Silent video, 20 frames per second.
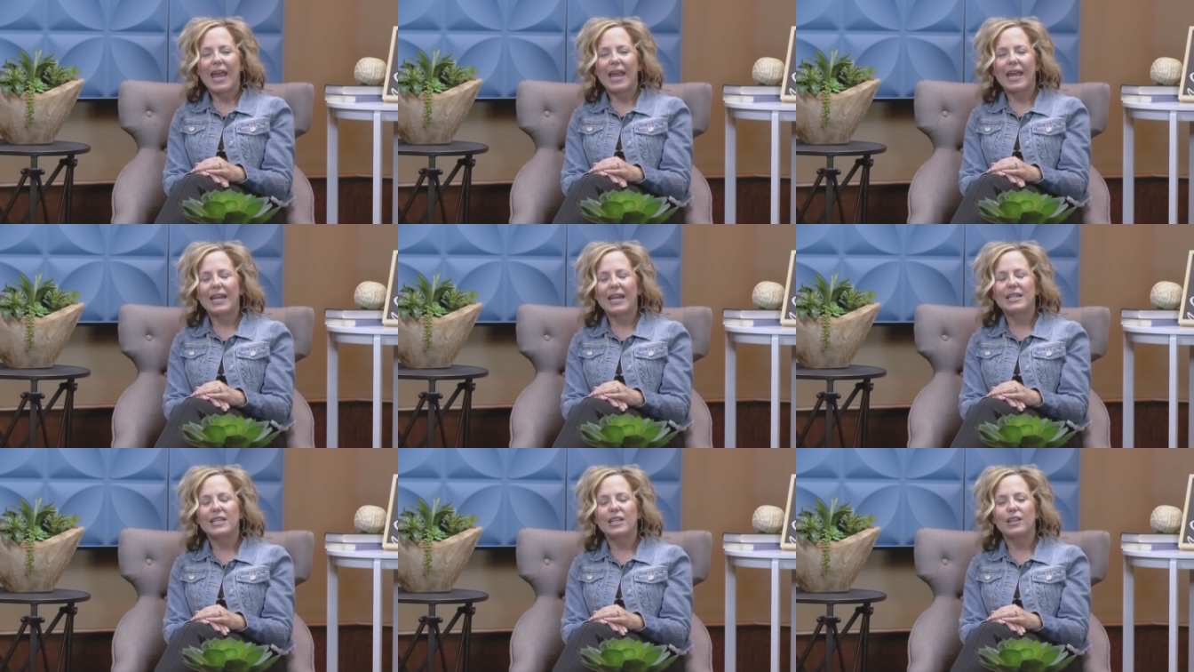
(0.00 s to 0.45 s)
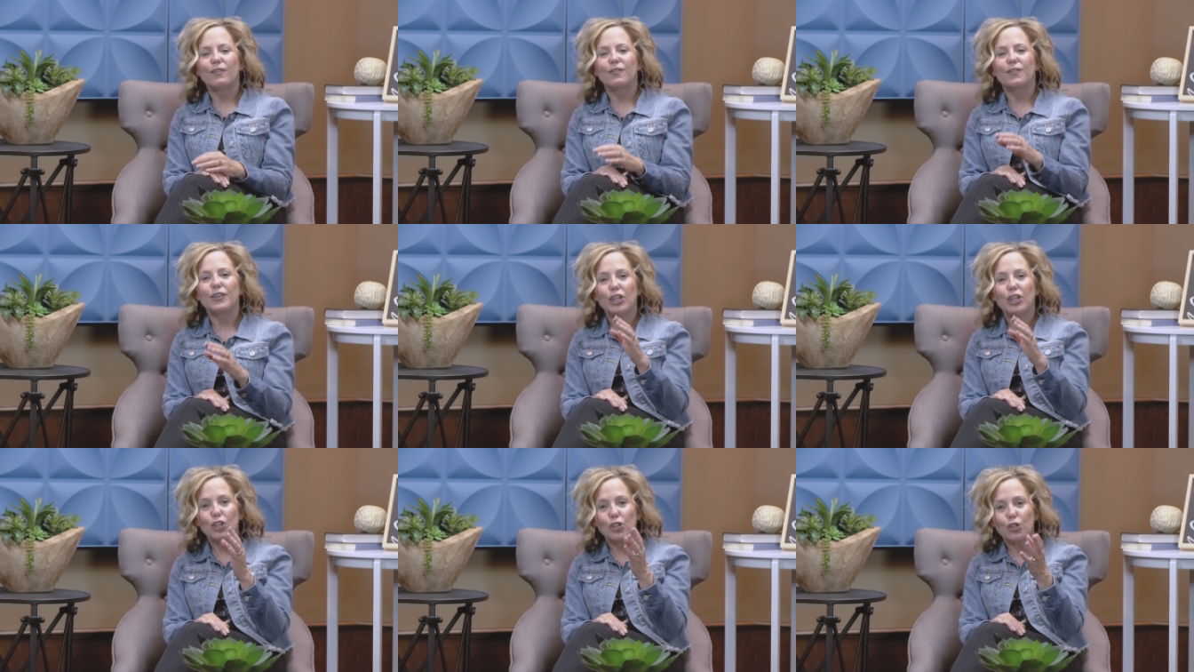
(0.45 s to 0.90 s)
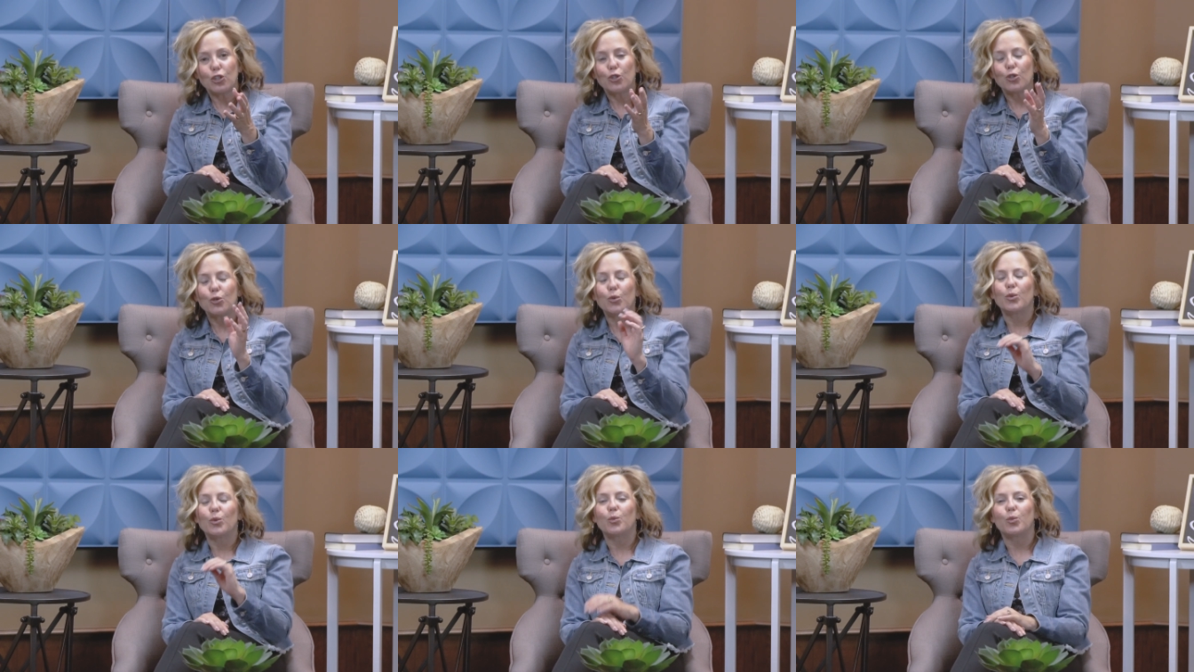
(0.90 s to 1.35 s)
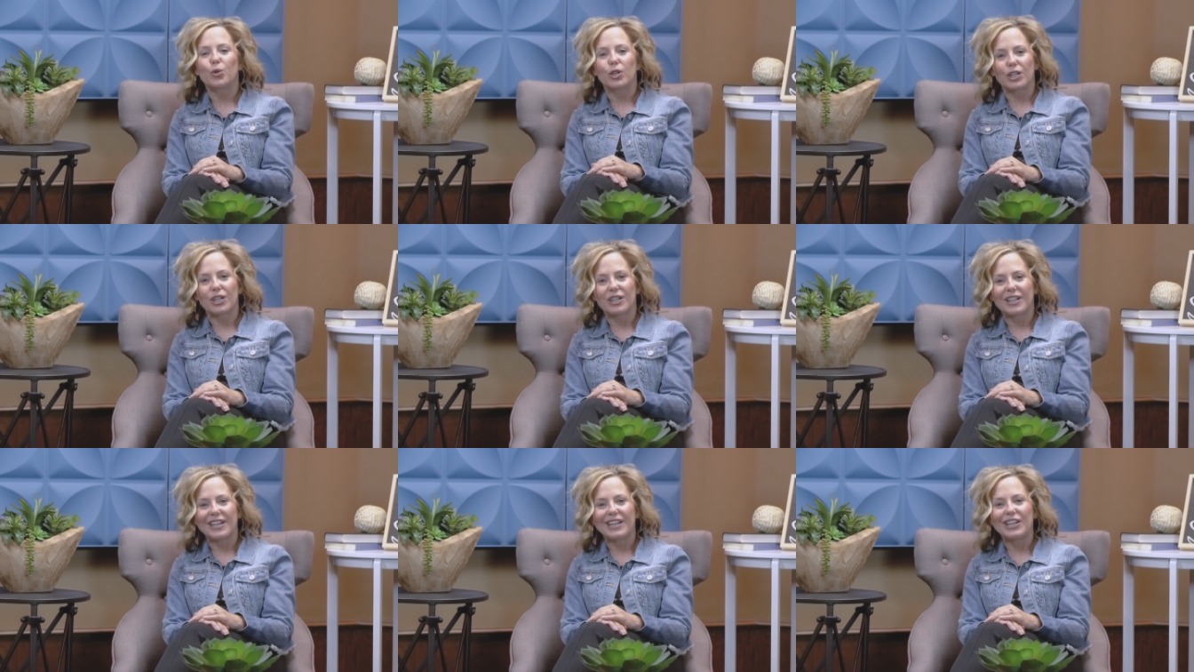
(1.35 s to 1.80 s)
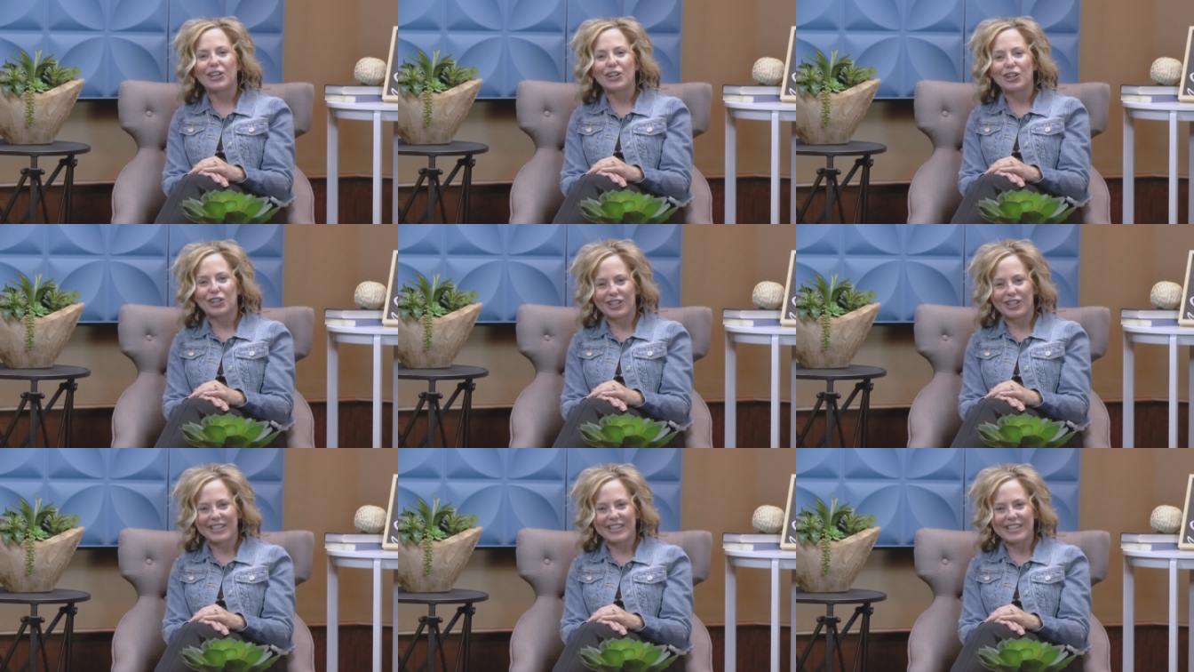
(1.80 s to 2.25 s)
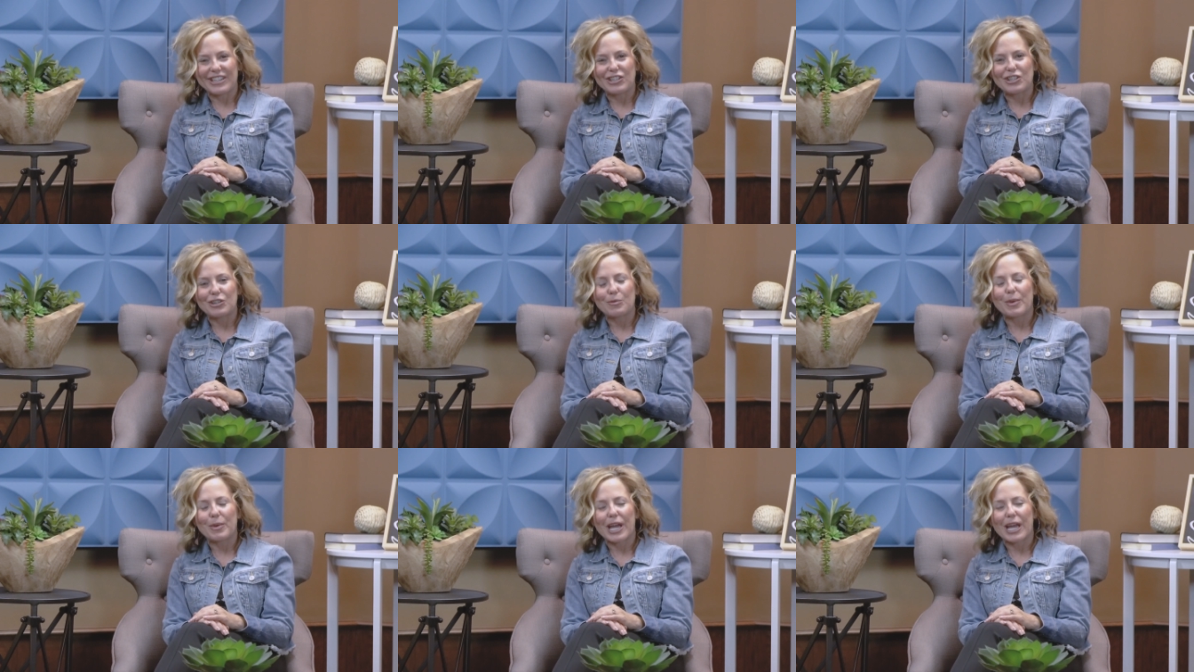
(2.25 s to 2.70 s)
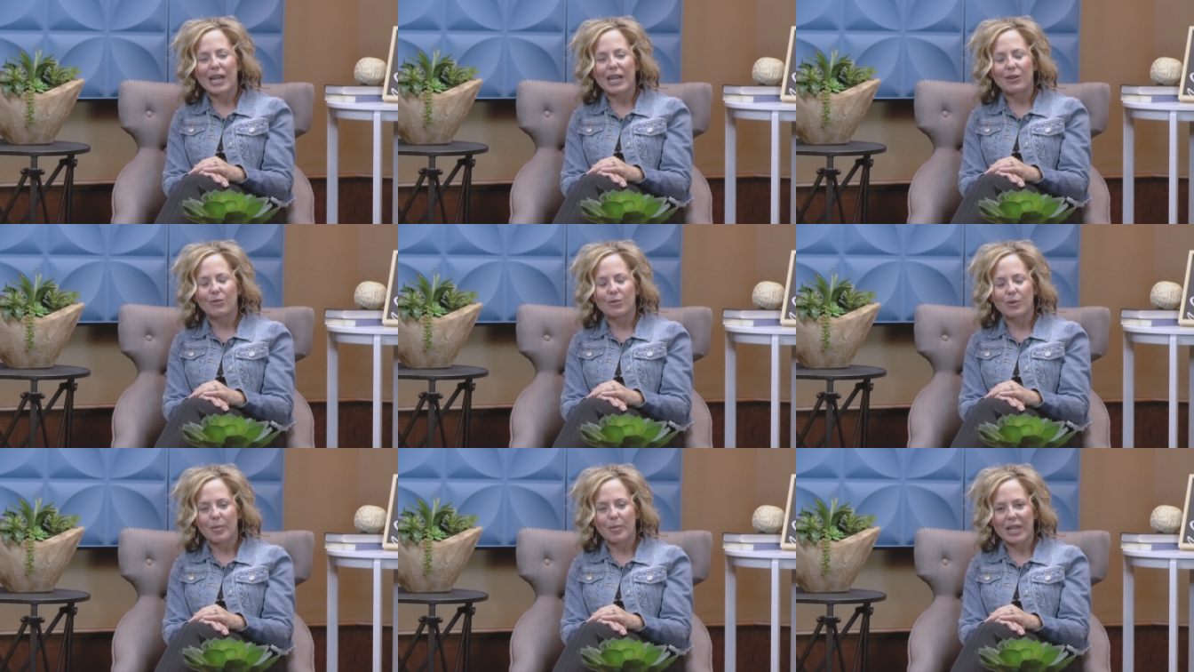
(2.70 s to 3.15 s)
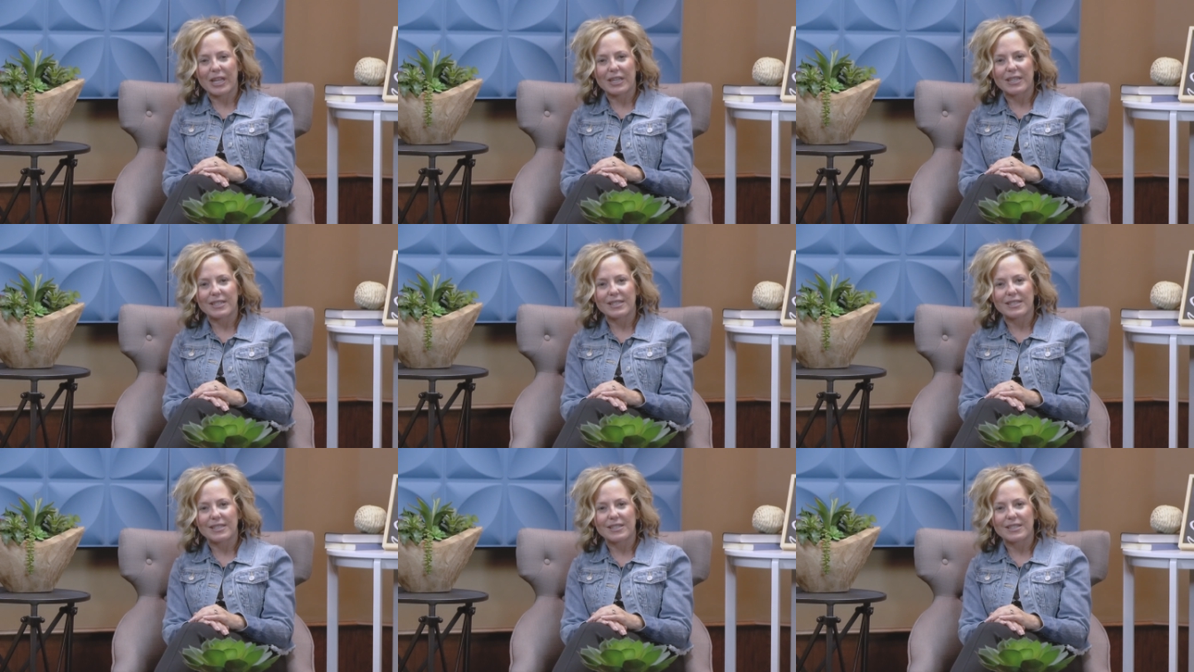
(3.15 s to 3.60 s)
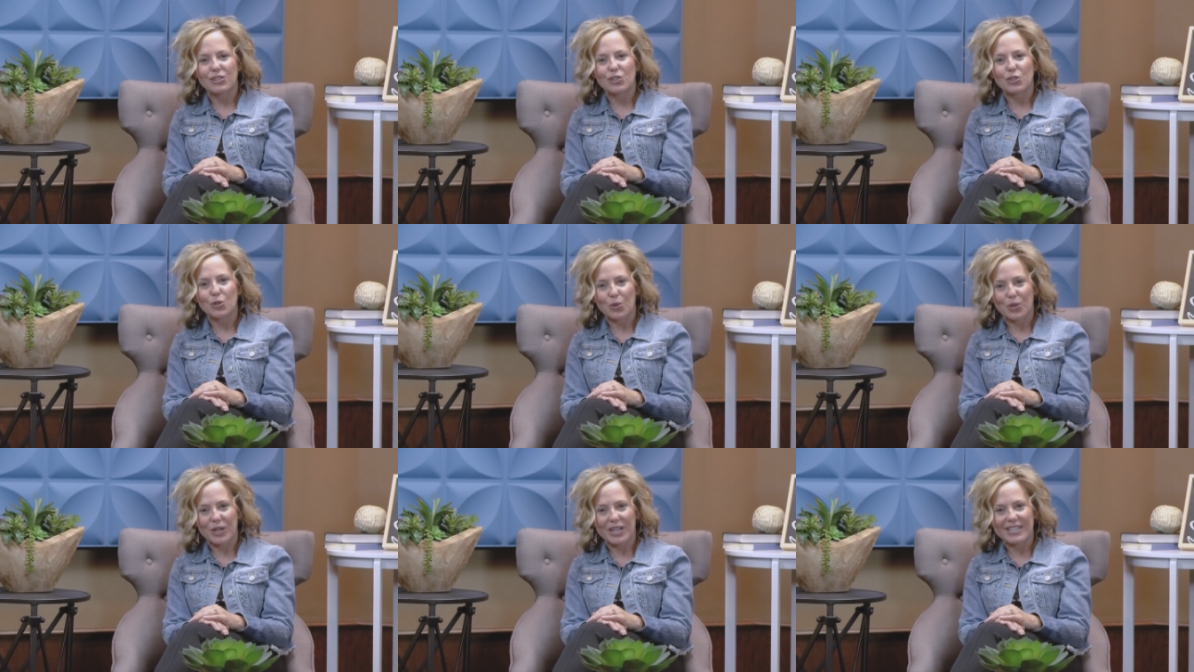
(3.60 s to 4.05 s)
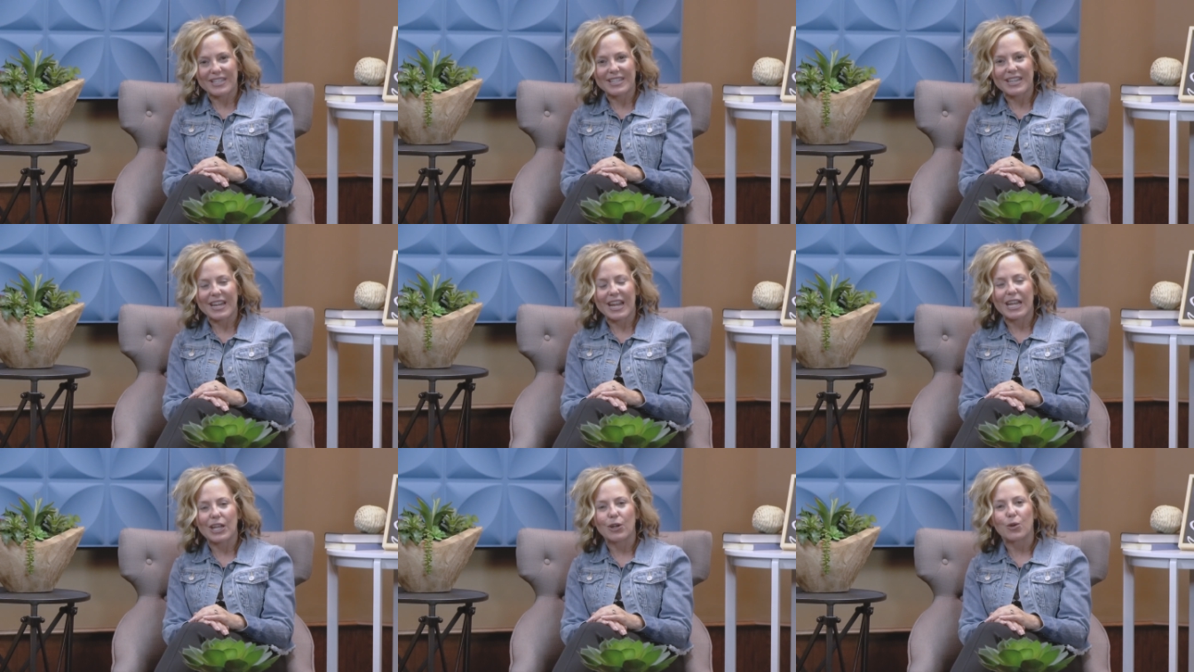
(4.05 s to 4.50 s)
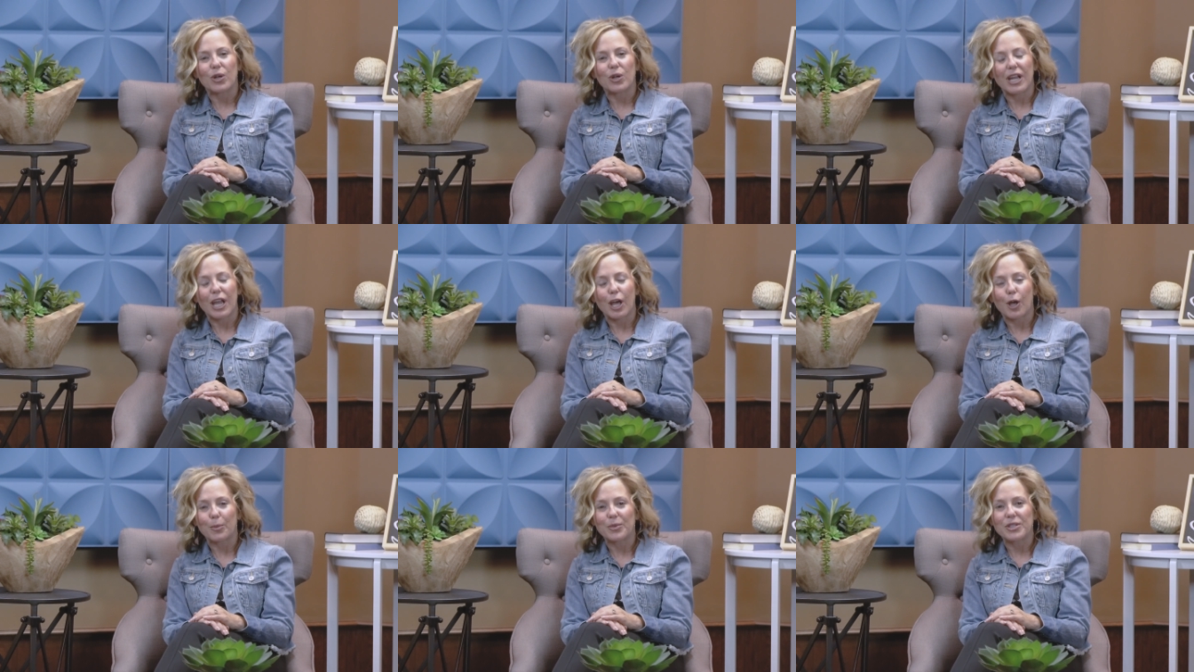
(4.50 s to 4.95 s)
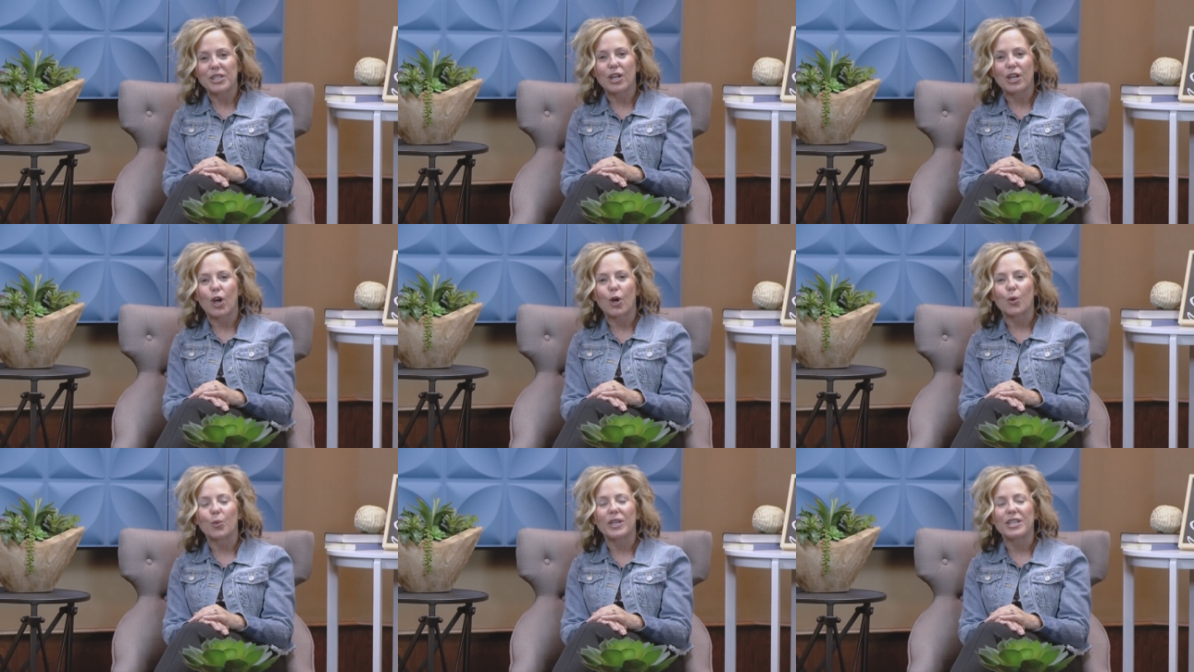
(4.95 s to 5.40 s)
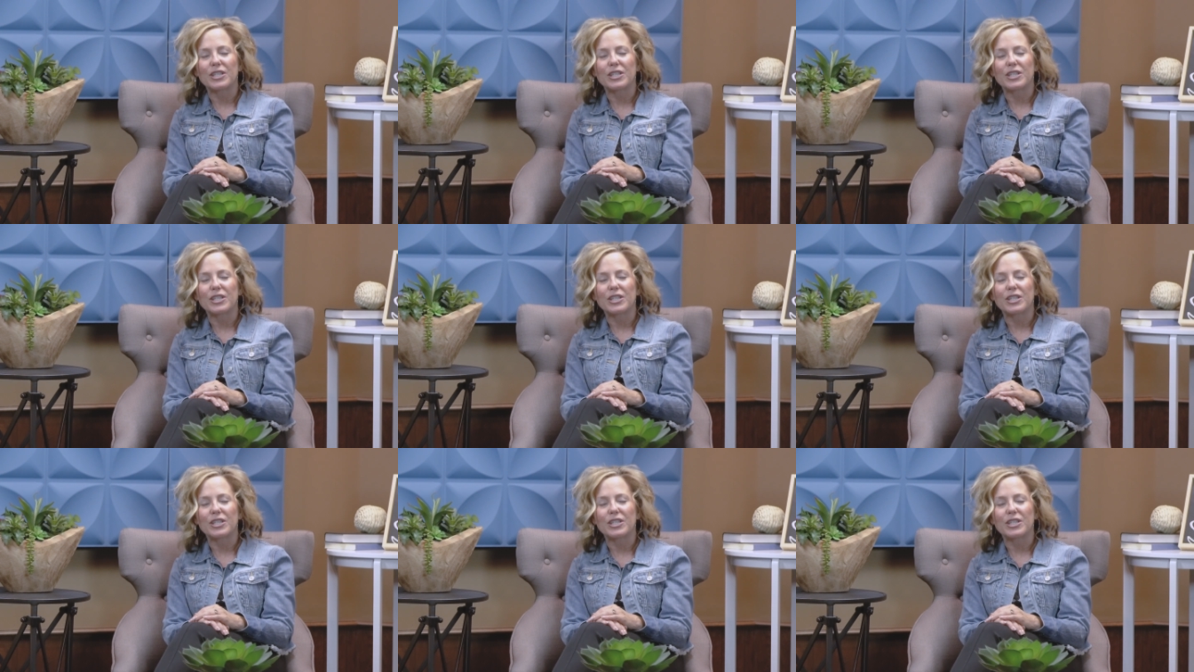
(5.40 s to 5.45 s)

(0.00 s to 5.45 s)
And if you were encouraged by Rebecca's story today or helped at all,